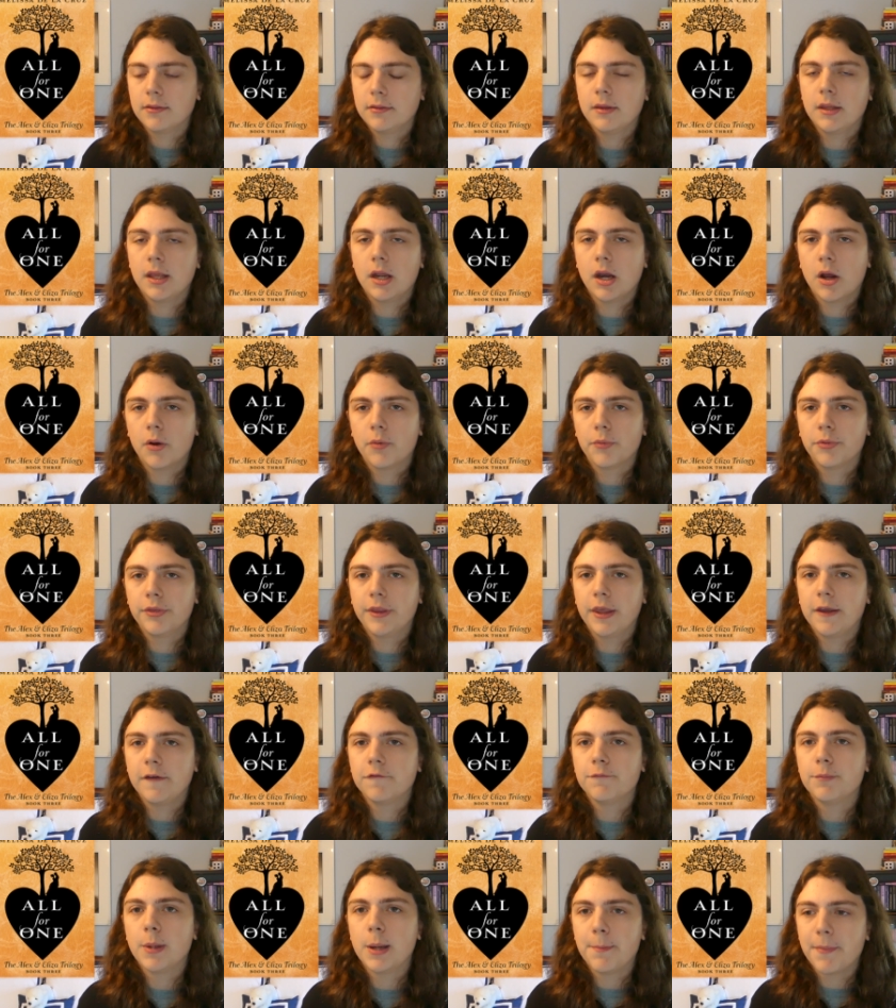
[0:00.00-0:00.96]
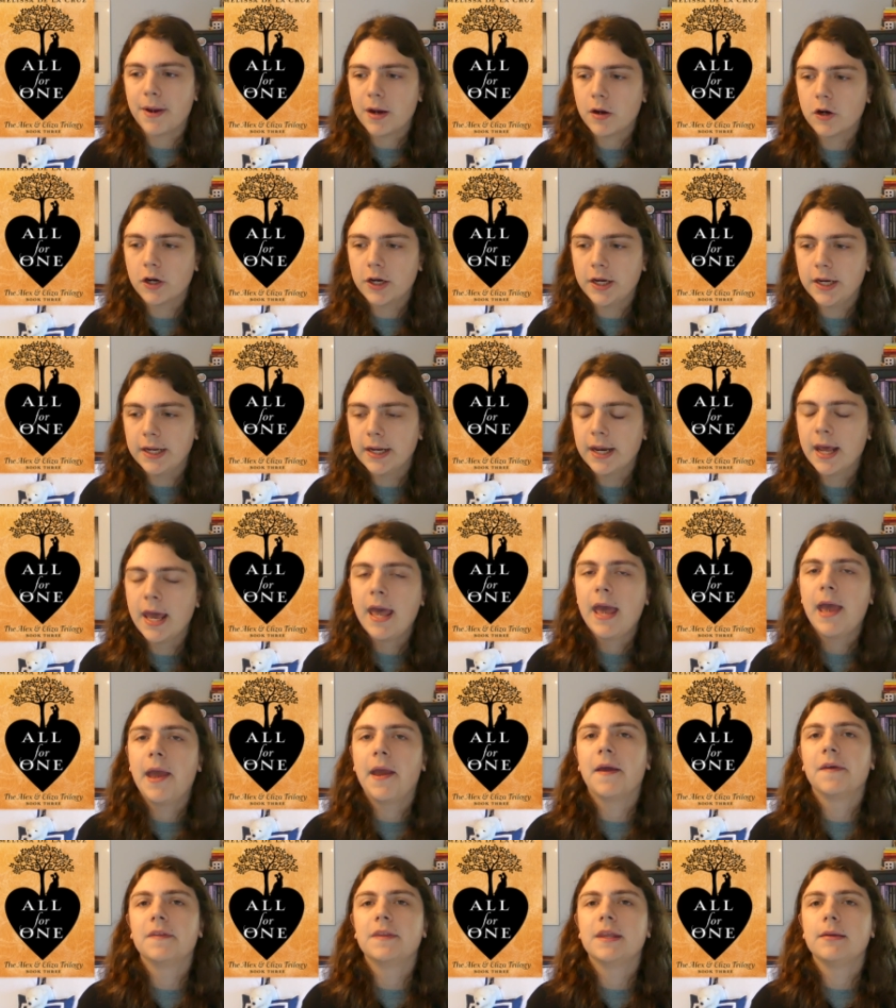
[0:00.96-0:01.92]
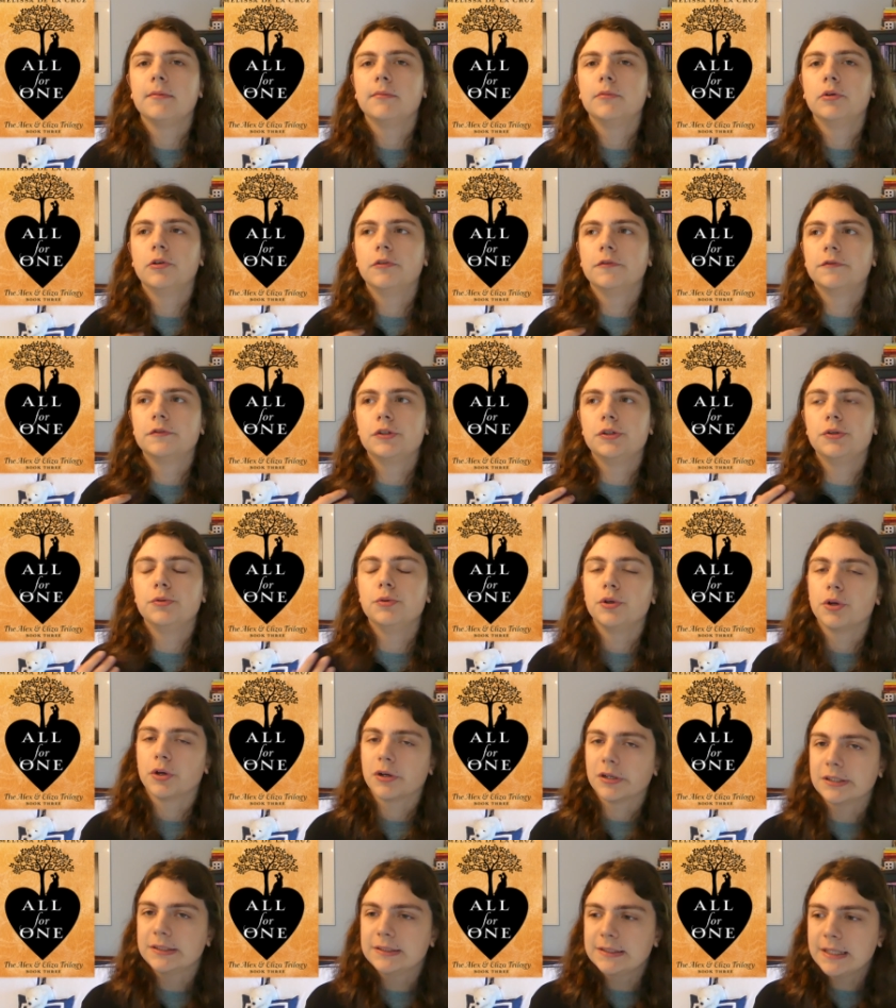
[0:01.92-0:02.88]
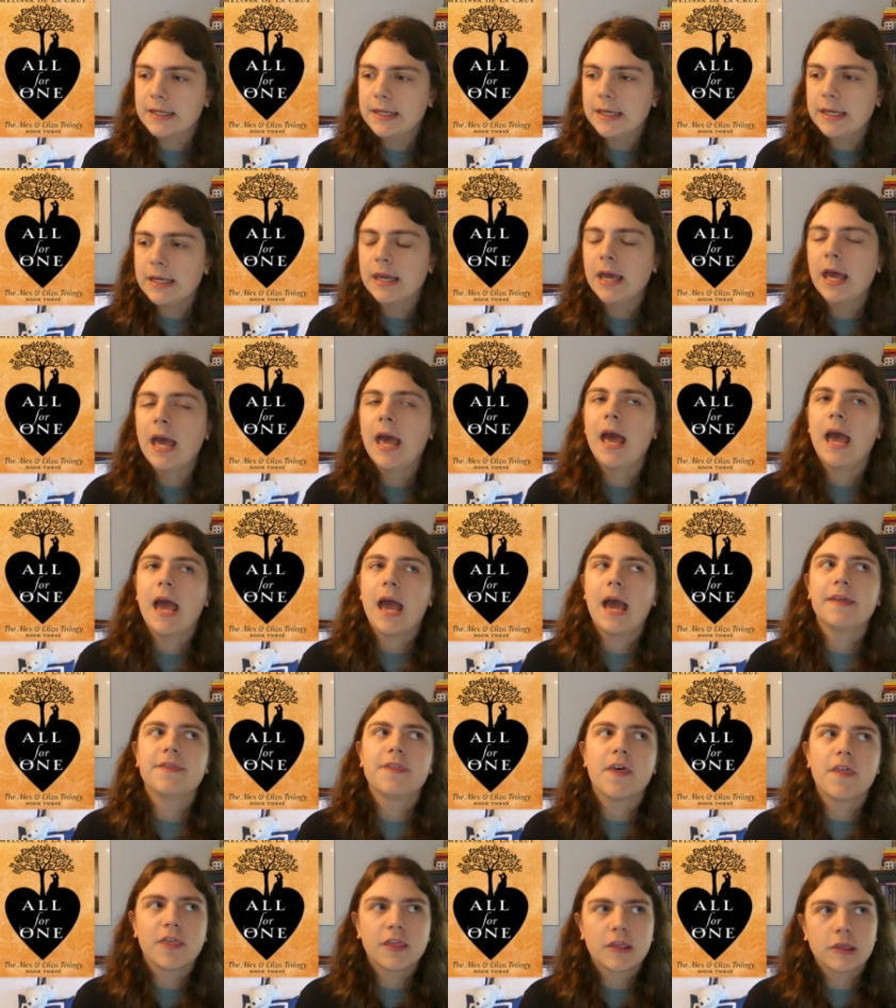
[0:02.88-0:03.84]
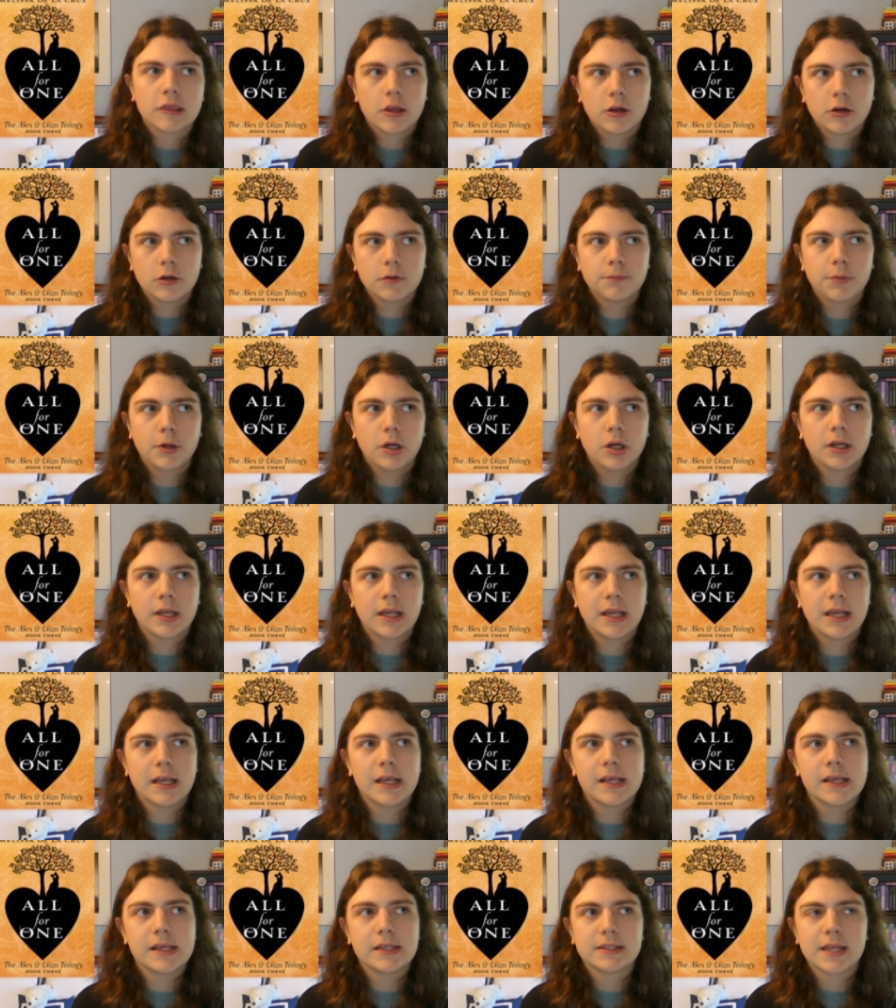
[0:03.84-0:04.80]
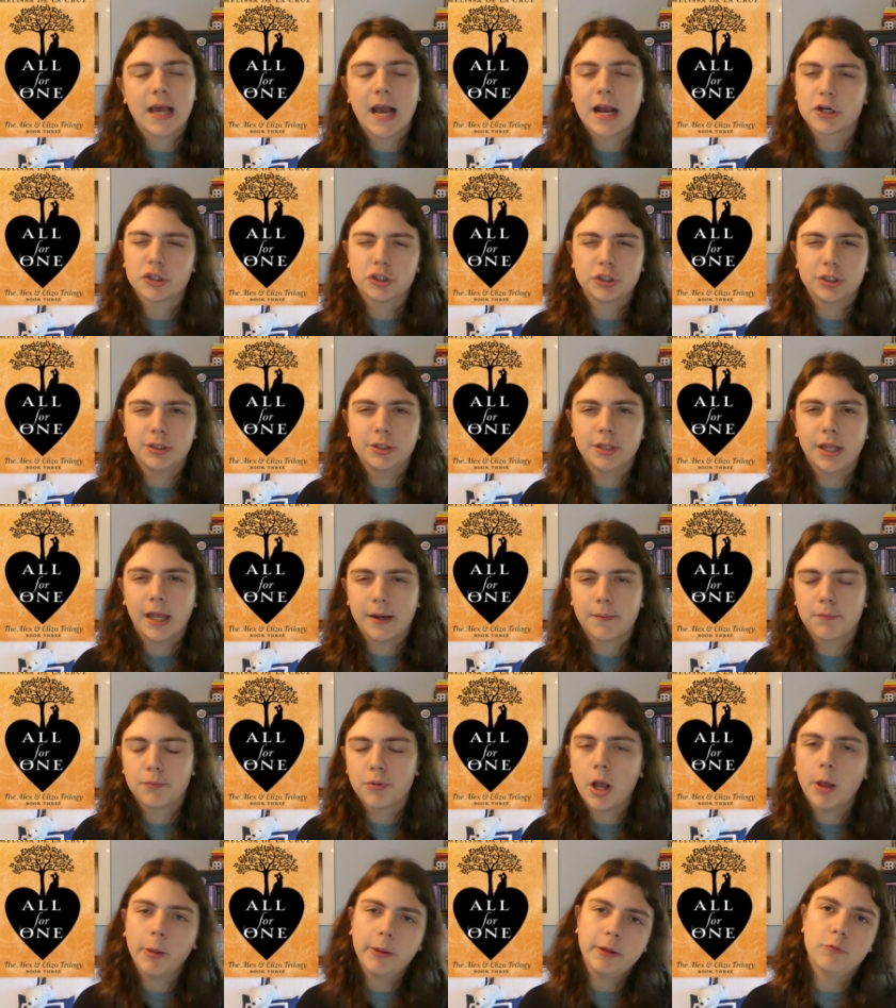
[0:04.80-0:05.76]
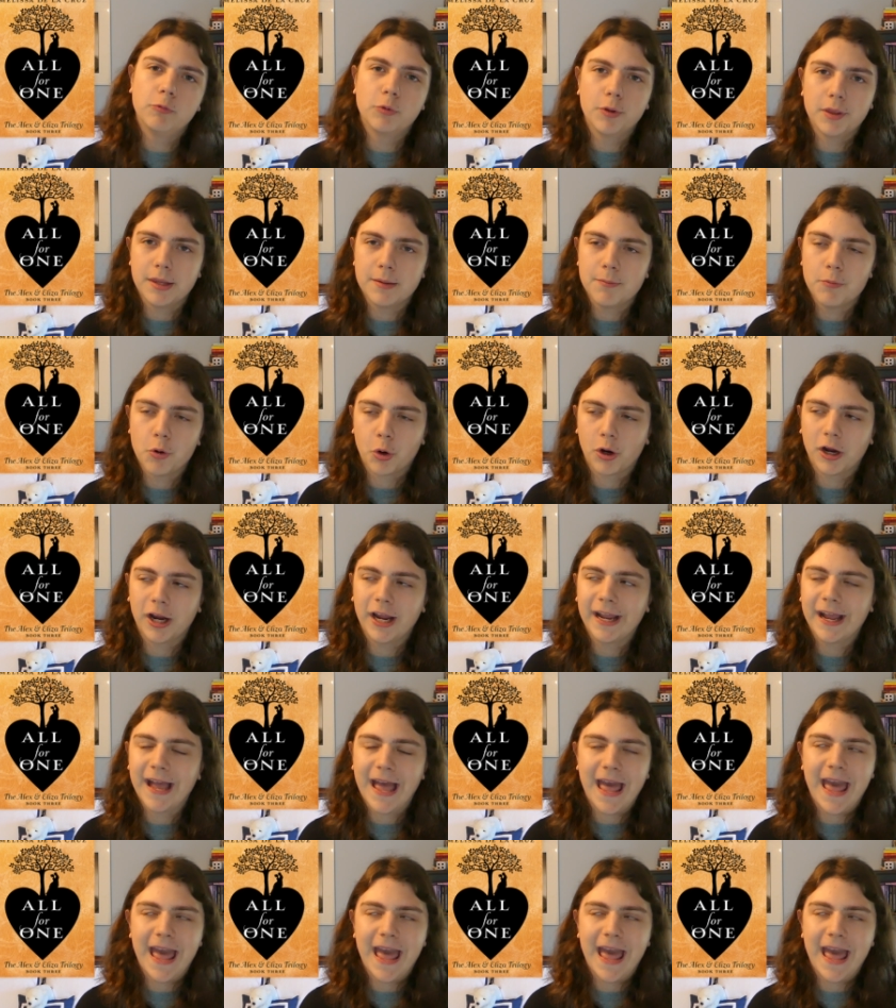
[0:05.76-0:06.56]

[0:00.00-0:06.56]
you know, they've been married and they moved to New York City. And then the third book is actually like probably really boring